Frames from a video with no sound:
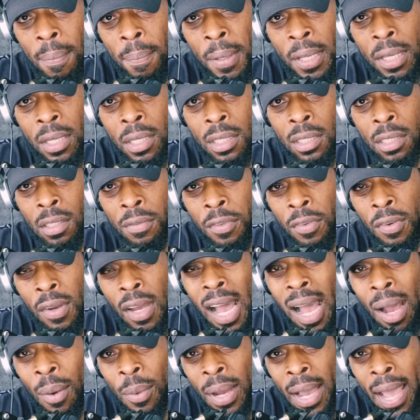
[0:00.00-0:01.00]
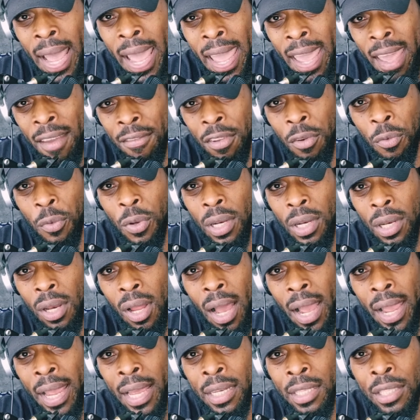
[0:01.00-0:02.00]
because of our heavy
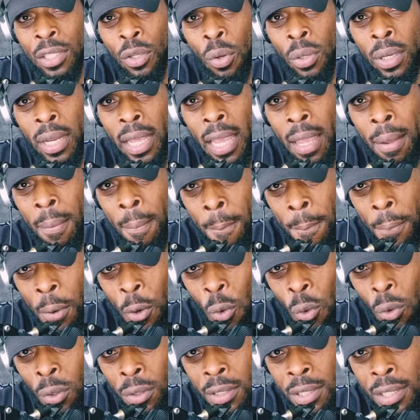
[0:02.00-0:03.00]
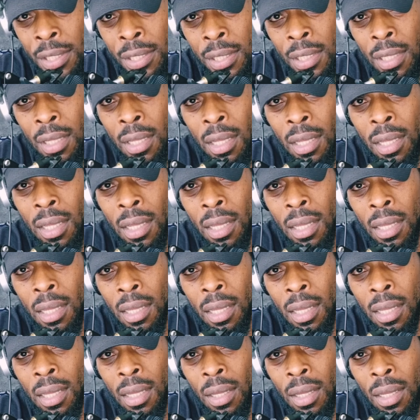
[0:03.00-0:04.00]
reliance on imports,
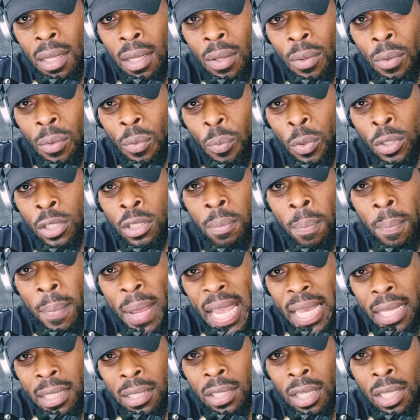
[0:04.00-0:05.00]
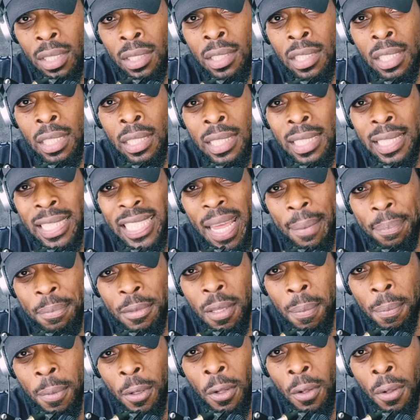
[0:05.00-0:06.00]
which makes us
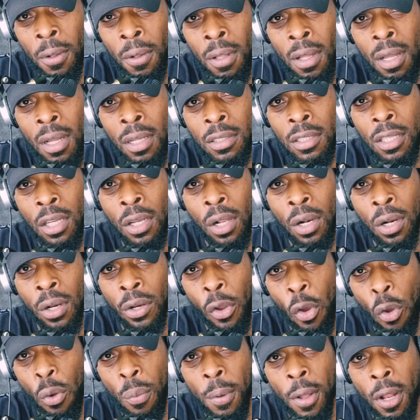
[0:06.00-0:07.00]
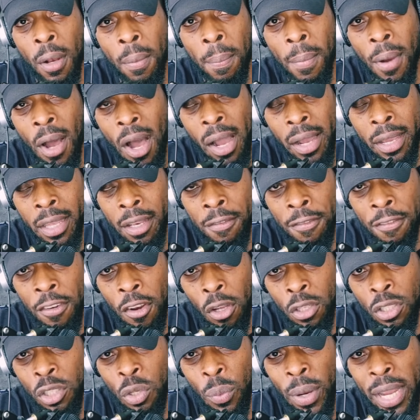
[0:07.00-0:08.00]
susceptible to global market
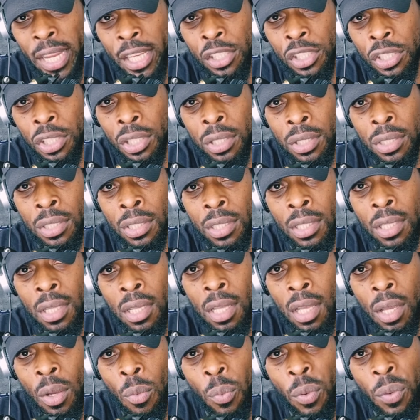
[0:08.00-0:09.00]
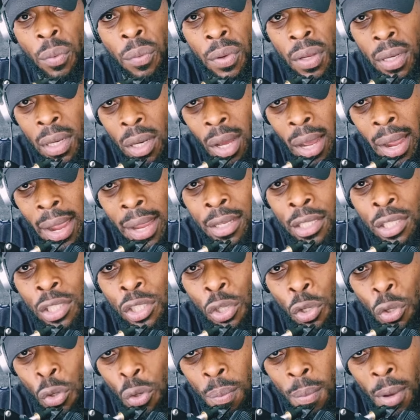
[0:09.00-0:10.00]
fluctuations. We rely
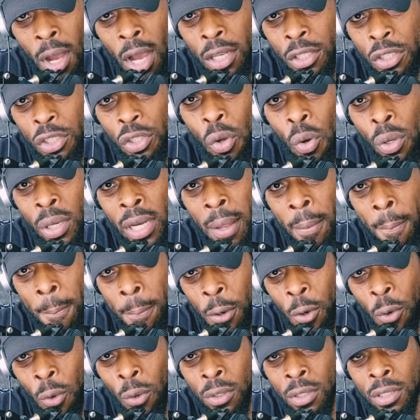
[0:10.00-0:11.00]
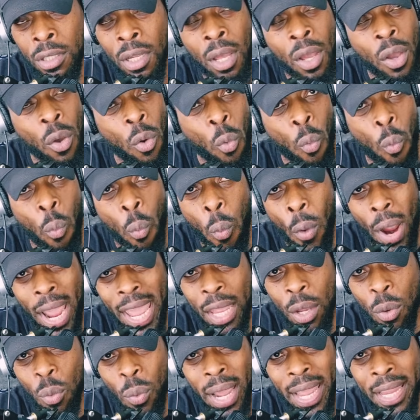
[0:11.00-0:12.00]
too much on imports,
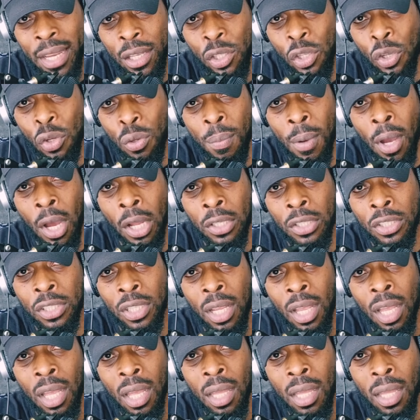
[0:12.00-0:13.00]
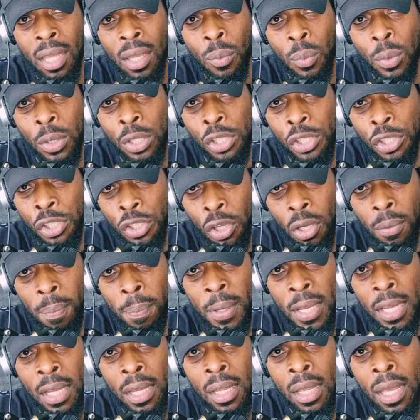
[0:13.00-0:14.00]
way too much. We should
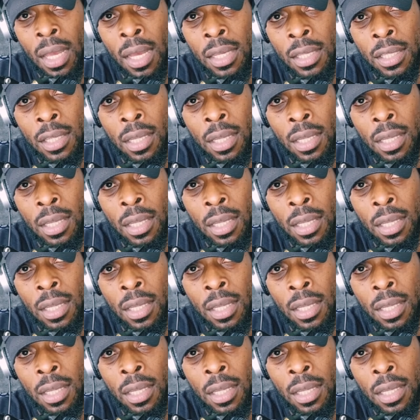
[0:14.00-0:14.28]
be